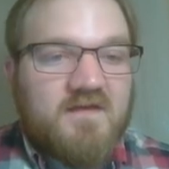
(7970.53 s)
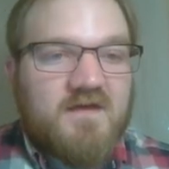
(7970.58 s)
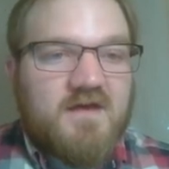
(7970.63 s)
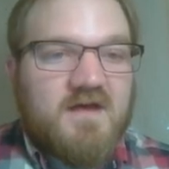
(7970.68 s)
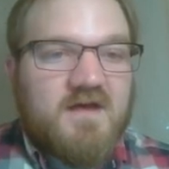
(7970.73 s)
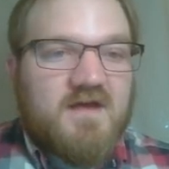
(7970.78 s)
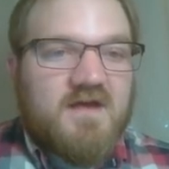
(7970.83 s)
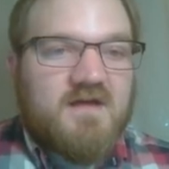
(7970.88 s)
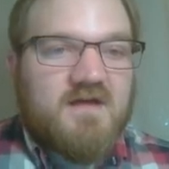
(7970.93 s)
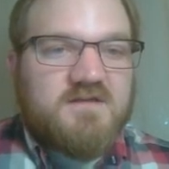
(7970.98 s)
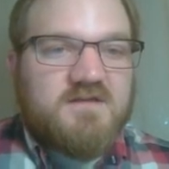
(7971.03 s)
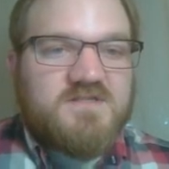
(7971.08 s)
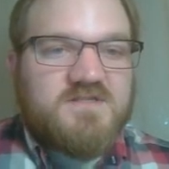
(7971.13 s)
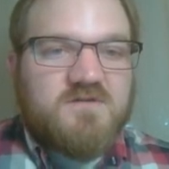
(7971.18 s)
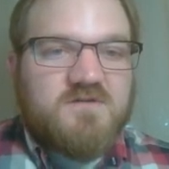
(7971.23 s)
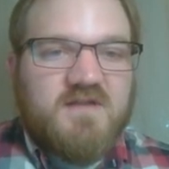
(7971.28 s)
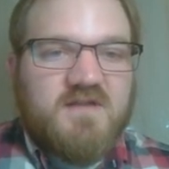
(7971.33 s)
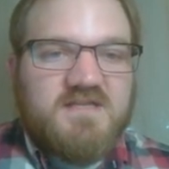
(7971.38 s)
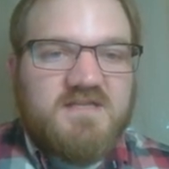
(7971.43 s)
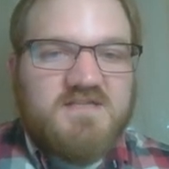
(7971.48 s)

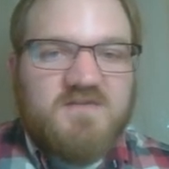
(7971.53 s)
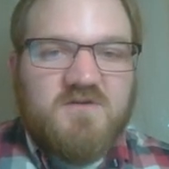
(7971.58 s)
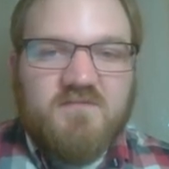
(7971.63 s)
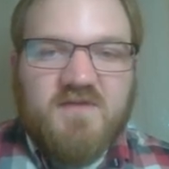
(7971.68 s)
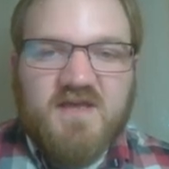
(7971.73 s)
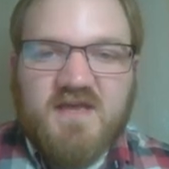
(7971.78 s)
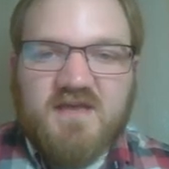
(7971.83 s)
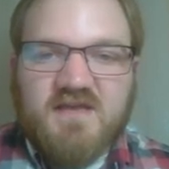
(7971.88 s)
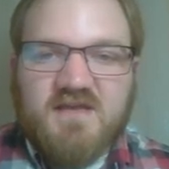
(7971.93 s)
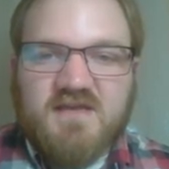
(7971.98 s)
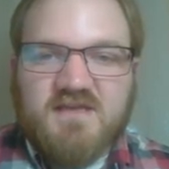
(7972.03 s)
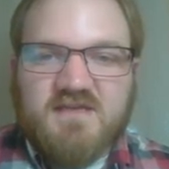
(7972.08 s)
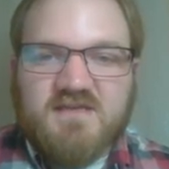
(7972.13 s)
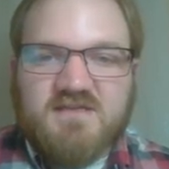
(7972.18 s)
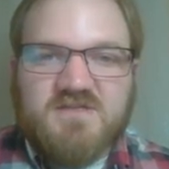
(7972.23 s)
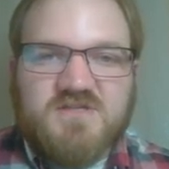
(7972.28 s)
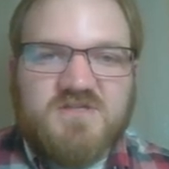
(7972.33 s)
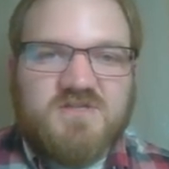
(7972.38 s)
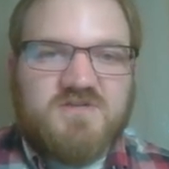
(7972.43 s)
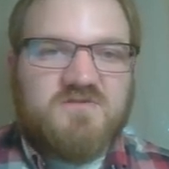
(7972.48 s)
So let's go back
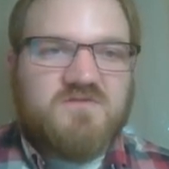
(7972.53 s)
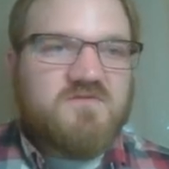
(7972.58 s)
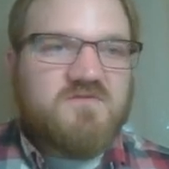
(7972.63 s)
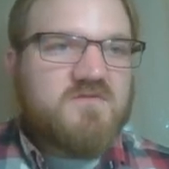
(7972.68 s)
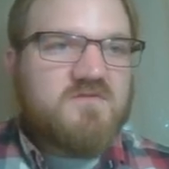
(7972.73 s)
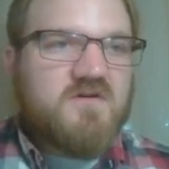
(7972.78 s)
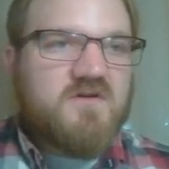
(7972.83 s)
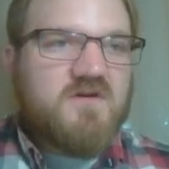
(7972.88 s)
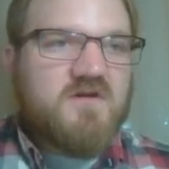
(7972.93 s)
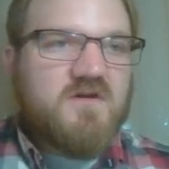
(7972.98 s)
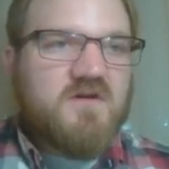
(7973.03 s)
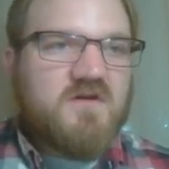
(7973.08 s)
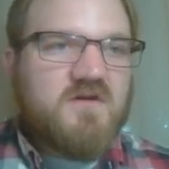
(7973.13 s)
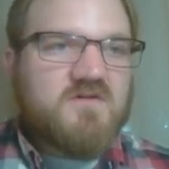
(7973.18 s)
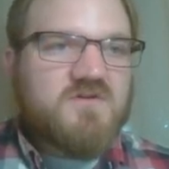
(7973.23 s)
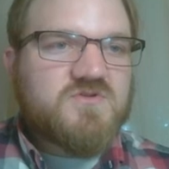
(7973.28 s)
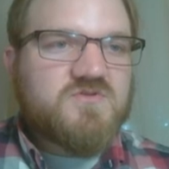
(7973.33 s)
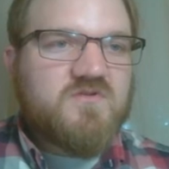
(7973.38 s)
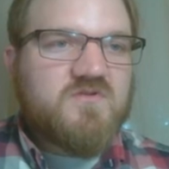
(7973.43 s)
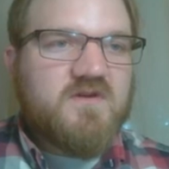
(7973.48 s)
into our
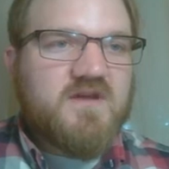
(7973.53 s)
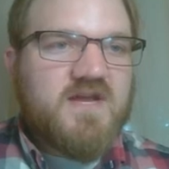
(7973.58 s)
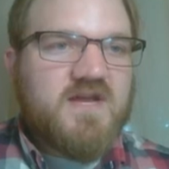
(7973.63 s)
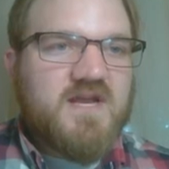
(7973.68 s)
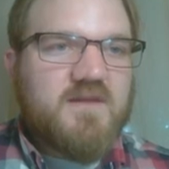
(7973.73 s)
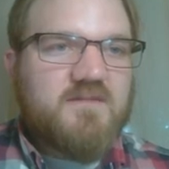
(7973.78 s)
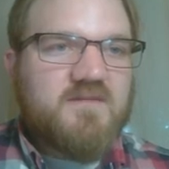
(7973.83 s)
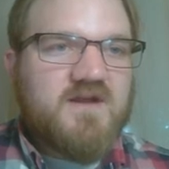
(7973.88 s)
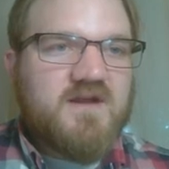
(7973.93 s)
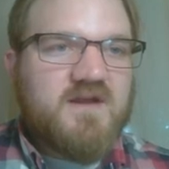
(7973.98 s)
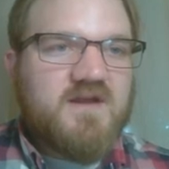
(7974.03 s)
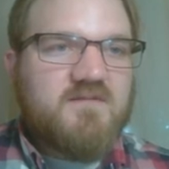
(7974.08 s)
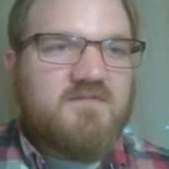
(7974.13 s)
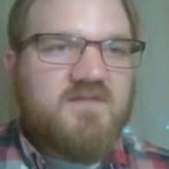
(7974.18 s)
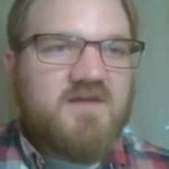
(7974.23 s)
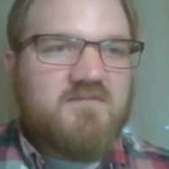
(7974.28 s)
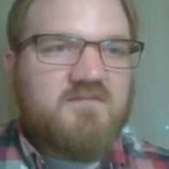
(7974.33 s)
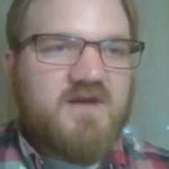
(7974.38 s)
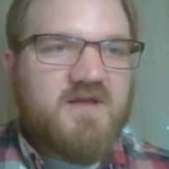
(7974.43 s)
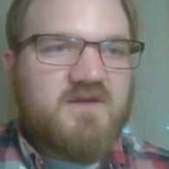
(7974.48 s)
drawing, and I'm gonna
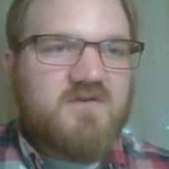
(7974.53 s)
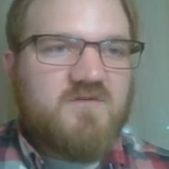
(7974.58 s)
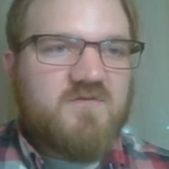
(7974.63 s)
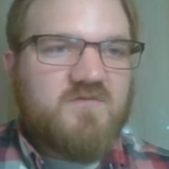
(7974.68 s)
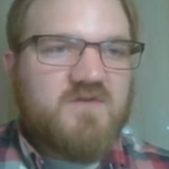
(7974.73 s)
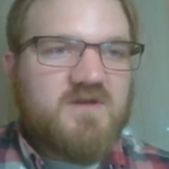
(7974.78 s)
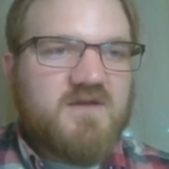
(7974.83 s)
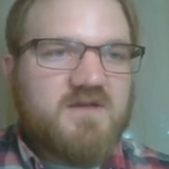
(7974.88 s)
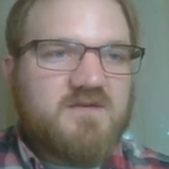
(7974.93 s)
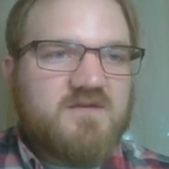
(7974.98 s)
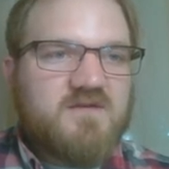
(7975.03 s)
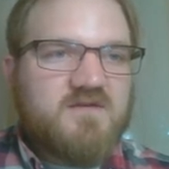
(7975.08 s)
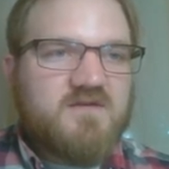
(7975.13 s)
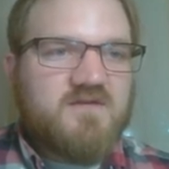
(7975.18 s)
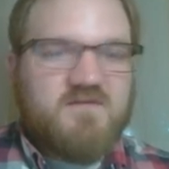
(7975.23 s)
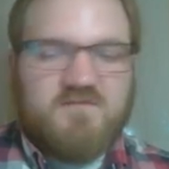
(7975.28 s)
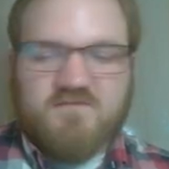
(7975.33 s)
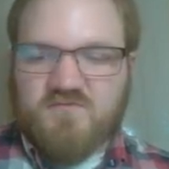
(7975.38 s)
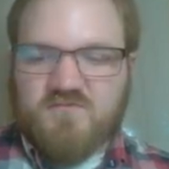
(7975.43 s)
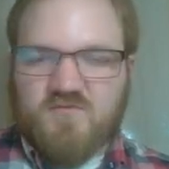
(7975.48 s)
make my grid
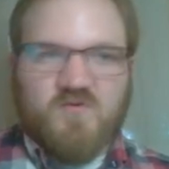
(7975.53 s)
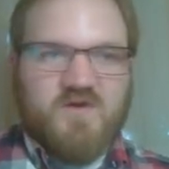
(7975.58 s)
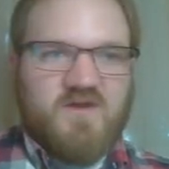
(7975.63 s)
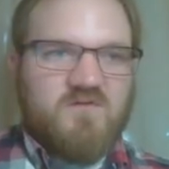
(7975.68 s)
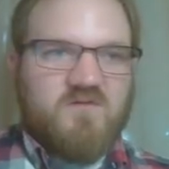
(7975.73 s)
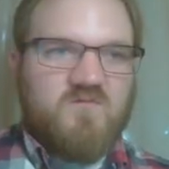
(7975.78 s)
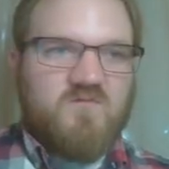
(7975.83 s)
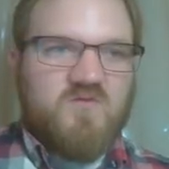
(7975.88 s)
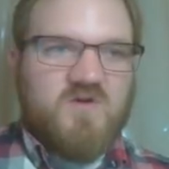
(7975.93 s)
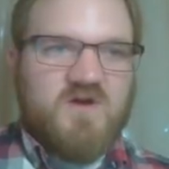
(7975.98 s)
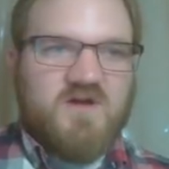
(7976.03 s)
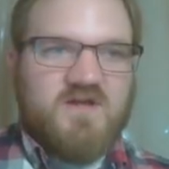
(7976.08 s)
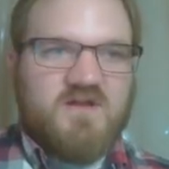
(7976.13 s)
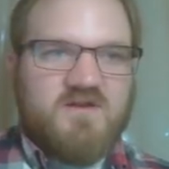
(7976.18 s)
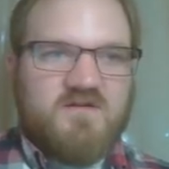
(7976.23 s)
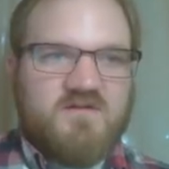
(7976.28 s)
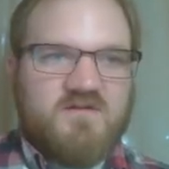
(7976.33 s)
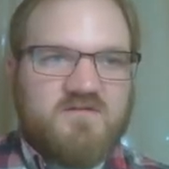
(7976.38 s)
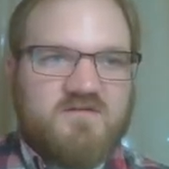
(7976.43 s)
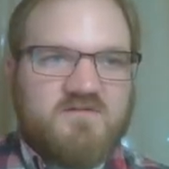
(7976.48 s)

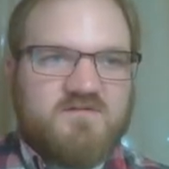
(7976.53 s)
0.1,